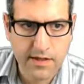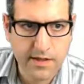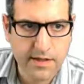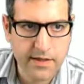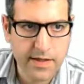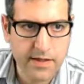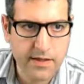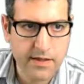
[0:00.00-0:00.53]

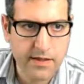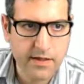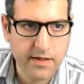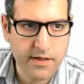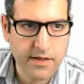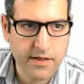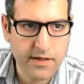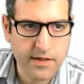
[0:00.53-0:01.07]
and then
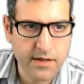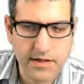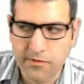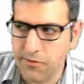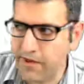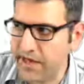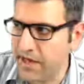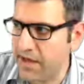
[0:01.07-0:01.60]

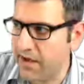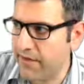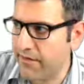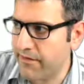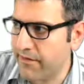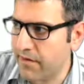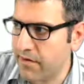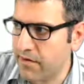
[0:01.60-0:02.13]
we
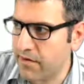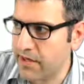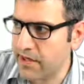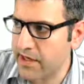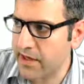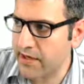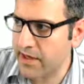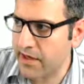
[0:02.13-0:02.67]
have
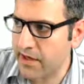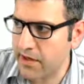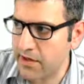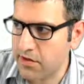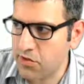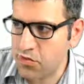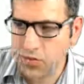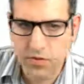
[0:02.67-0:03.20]
only
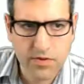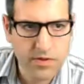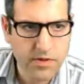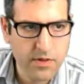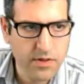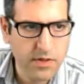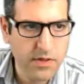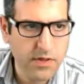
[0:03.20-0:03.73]
area 2,
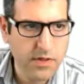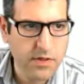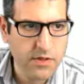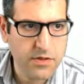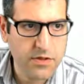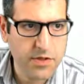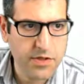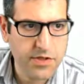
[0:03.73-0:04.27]

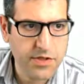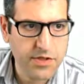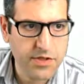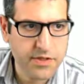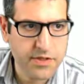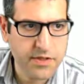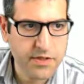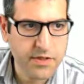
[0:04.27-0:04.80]
so I
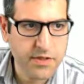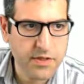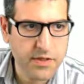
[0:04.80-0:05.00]
just